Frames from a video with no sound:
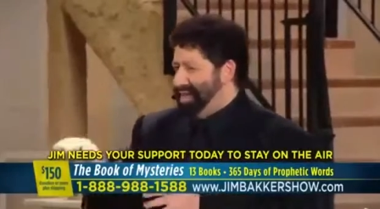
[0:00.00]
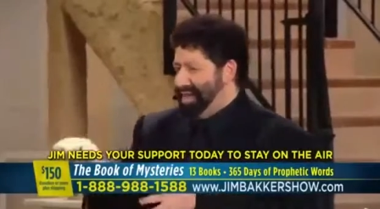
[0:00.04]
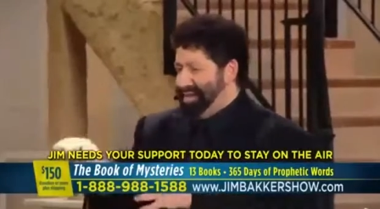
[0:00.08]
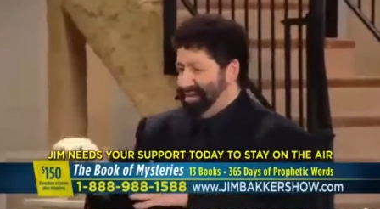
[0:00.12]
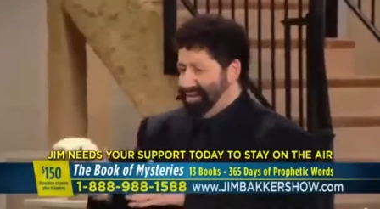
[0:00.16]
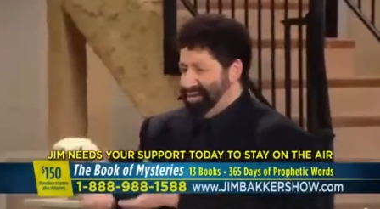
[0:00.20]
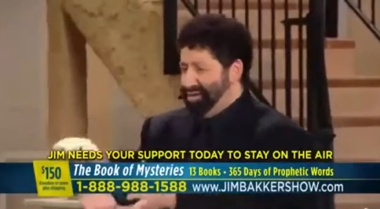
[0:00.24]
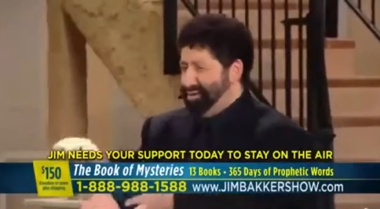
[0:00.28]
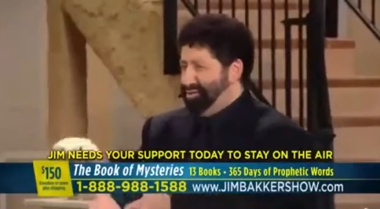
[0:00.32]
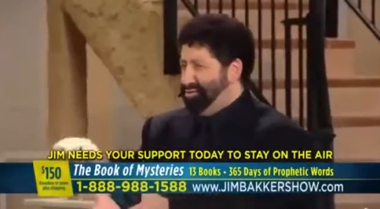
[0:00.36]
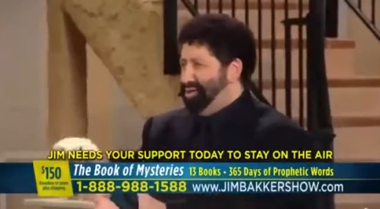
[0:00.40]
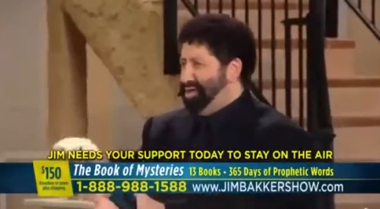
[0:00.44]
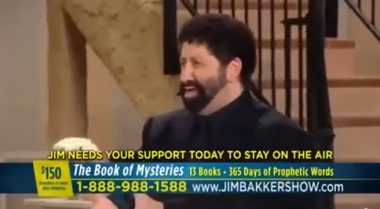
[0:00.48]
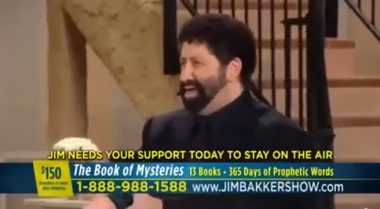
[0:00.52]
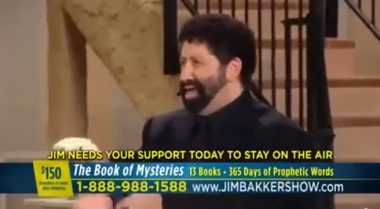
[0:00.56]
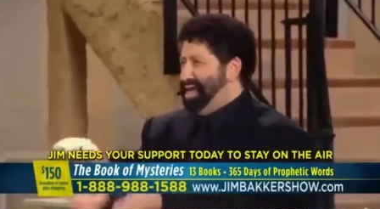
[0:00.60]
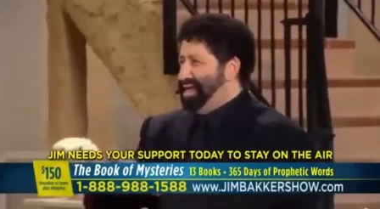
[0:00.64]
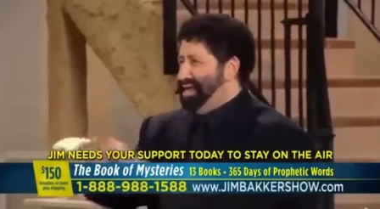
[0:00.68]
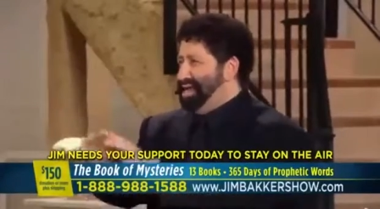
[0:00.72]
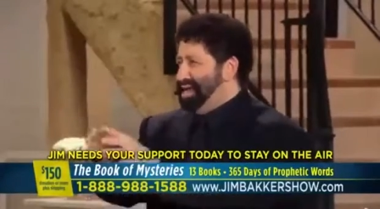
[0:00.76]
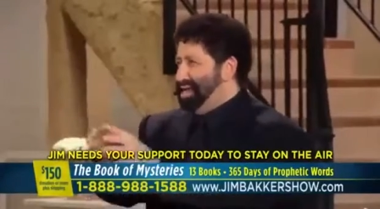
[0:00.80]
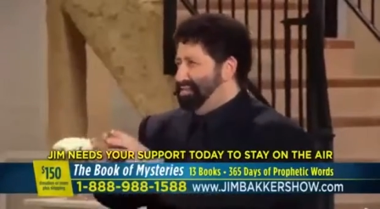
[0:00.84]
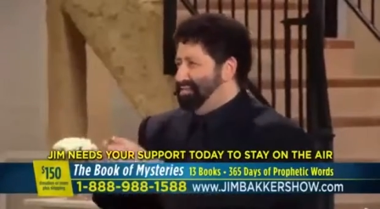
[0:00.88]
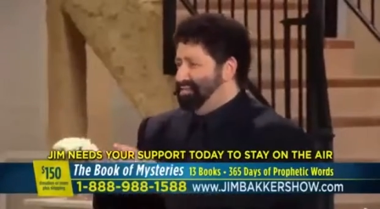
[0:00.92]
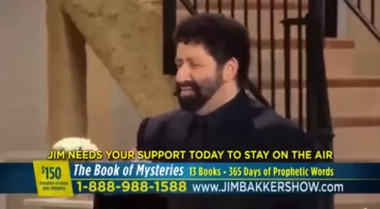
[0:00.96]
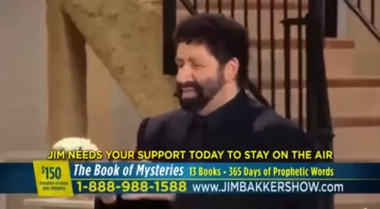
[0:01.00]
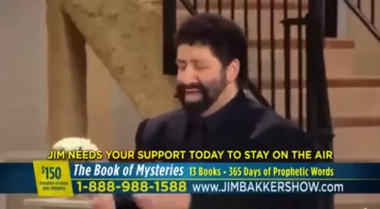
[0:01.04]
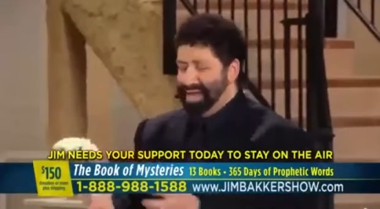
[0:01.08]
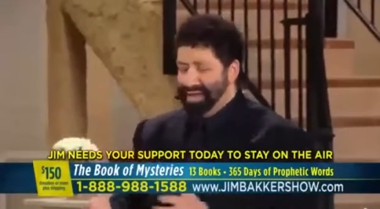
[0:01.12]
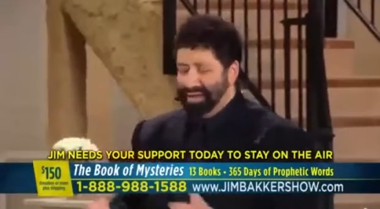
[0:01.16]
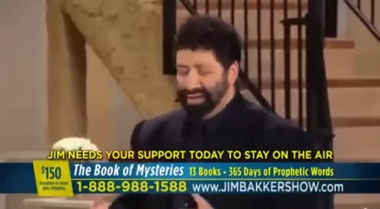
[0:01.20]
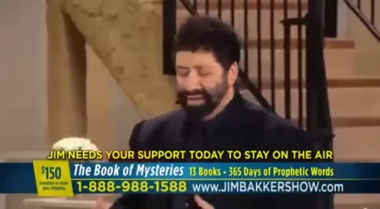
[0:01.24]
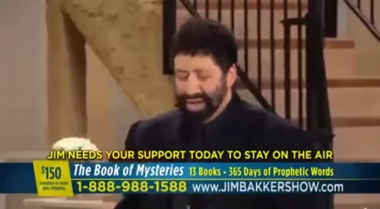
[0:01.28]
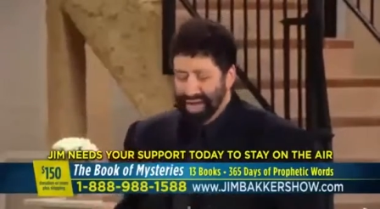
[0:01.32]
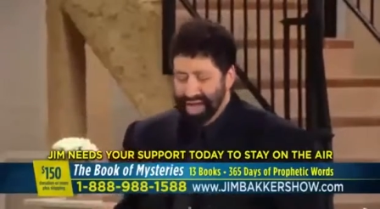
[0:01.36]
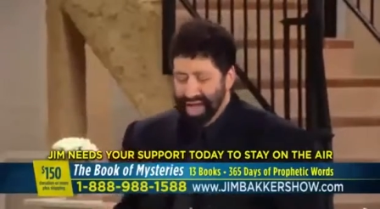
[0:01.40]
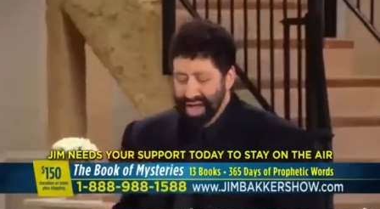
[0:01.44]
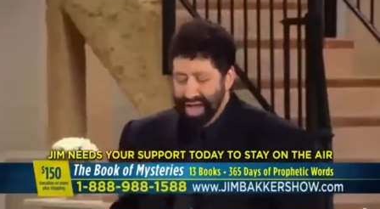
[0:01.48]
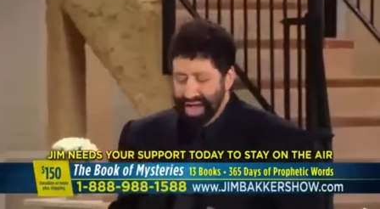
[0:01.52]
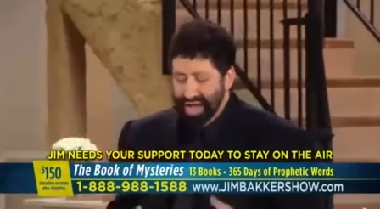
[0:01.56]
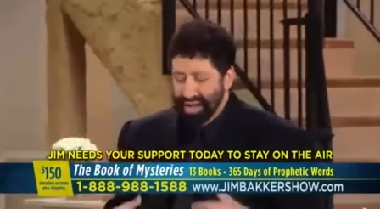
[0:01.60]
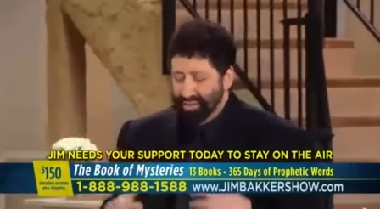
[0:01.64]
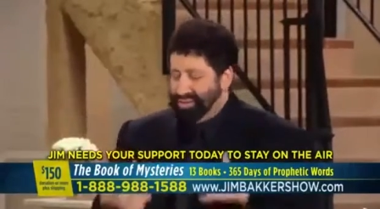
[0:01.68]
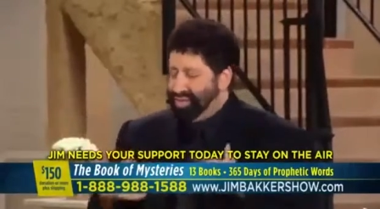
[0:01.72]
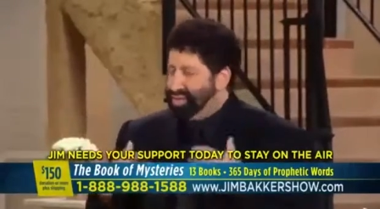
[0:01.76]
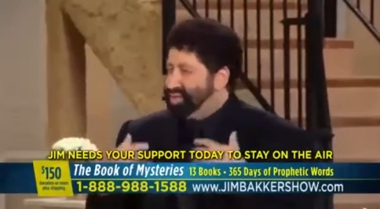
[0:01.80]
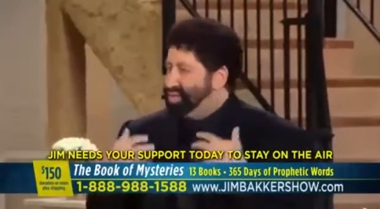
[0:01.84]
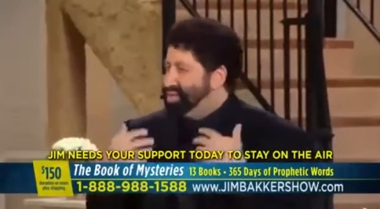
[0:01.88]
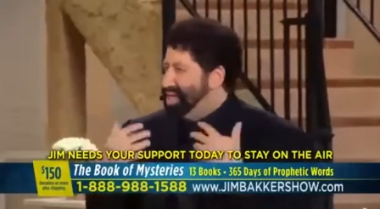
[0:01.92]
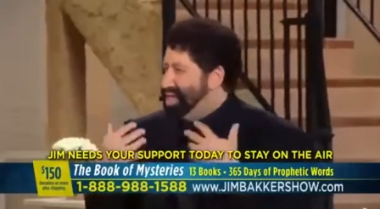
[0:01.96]
they could create him, they could,
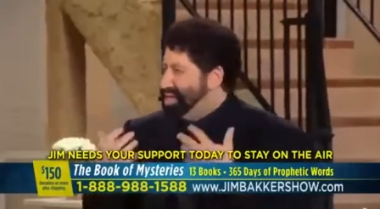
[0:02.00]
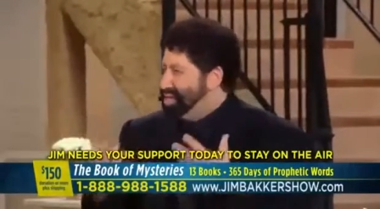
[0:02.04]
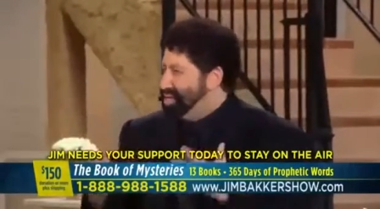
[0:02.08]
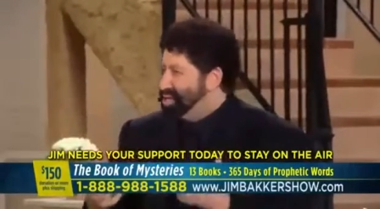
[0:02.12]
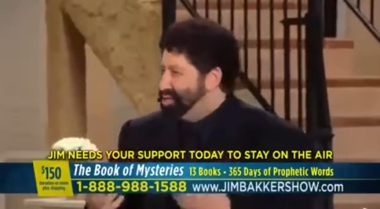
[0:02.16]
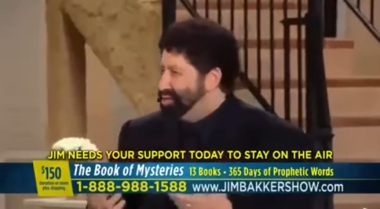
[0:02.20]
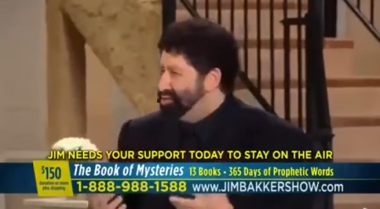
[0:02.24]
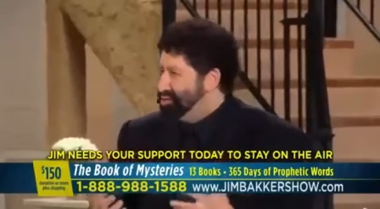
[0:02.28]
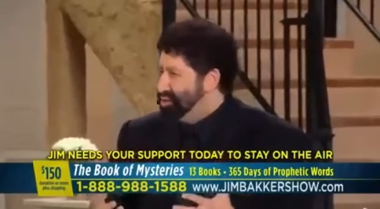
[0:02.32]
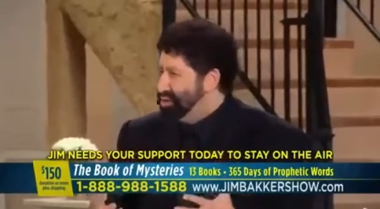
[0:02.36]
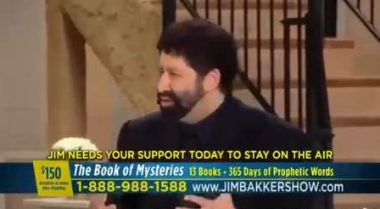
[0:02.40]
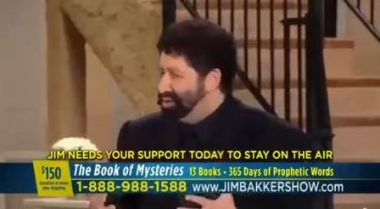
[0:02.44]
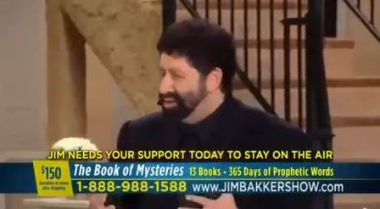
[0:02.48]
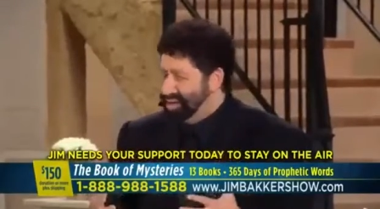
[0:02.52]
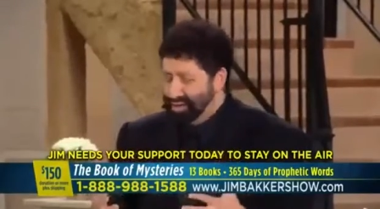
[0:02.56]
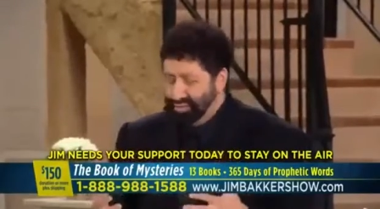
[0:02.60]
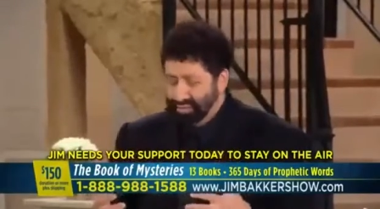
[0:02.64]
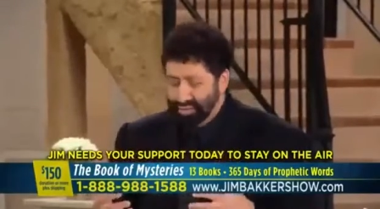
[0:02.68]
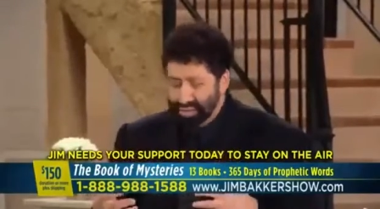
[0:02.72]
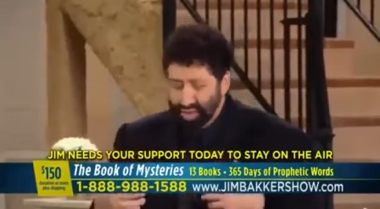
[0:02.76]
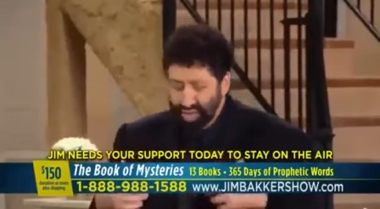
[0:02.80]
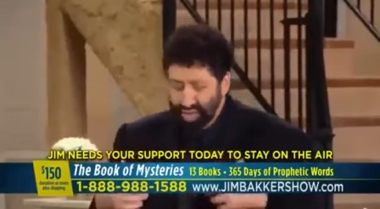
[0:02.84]
he was sensual, he